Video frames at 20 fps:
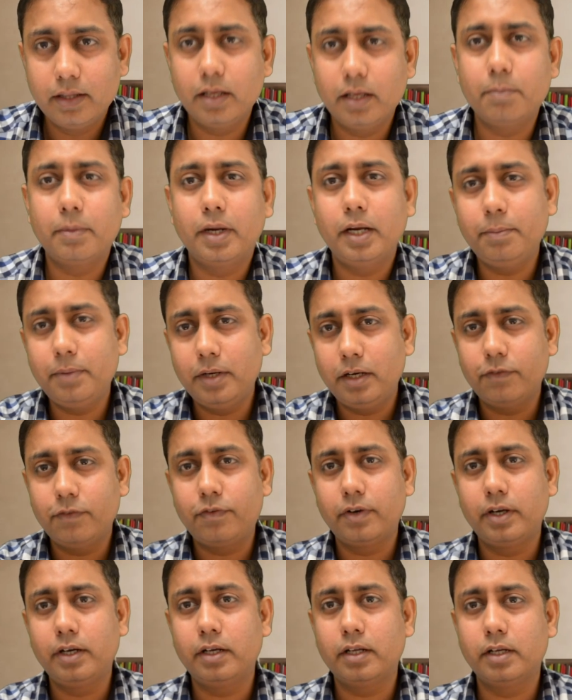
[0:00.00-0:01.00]
there might be
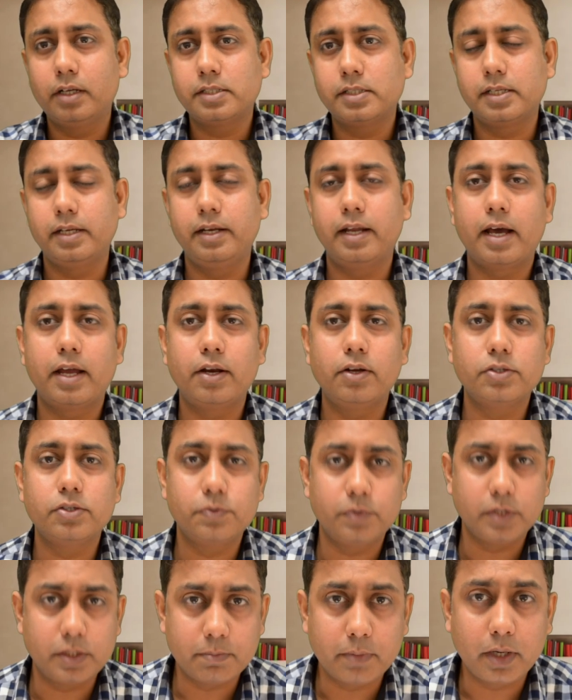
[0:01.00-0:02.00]
different
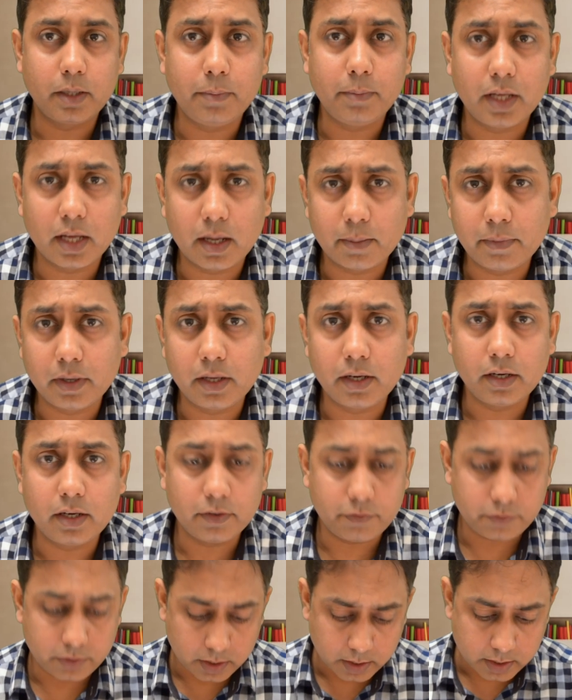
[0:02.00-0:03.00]
scenarios which might be happening in
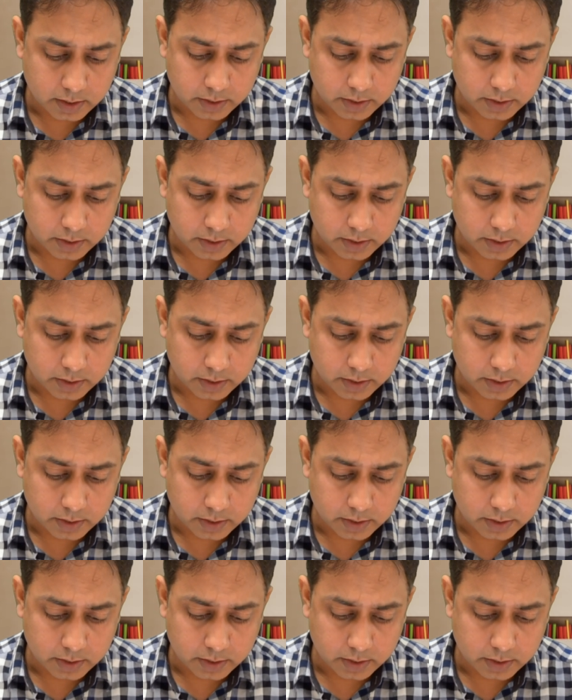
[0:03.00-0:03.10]
different